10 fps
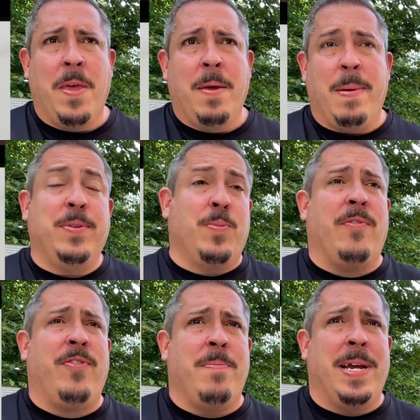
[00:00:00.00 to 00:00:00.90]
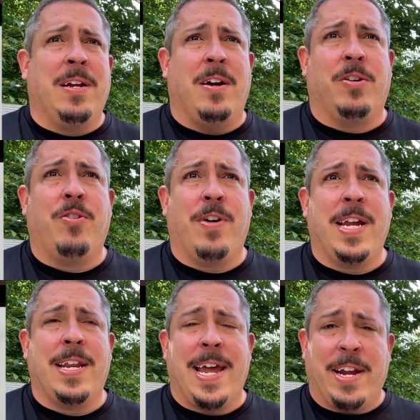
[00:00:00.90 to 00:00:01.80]
Maybe it's a way for you to make concrete
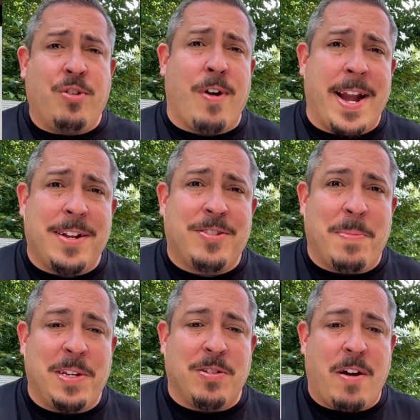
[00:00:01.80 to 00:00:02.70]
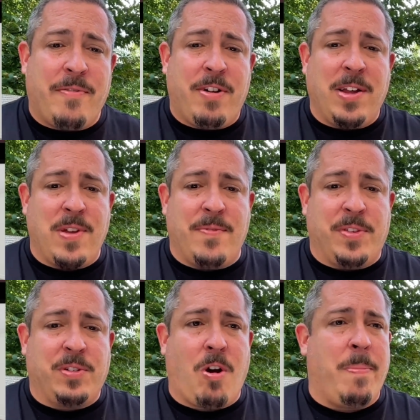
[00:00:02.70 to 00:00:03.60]
a credit somebody's offering. If you have this
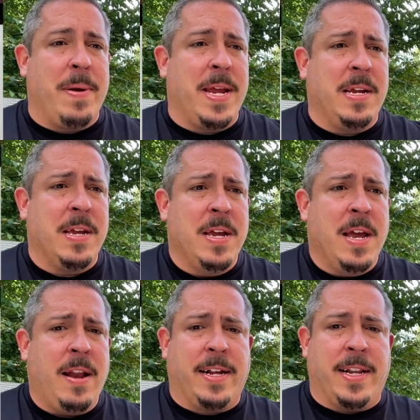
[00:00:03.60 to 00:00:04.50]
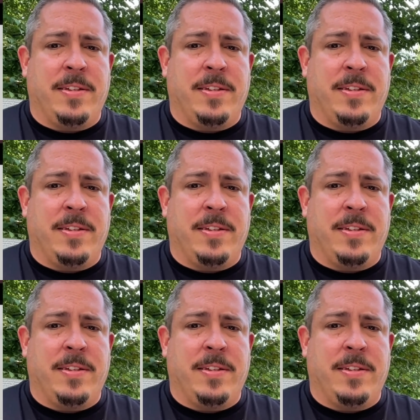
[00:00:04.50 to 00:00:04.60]
carpeting, like let's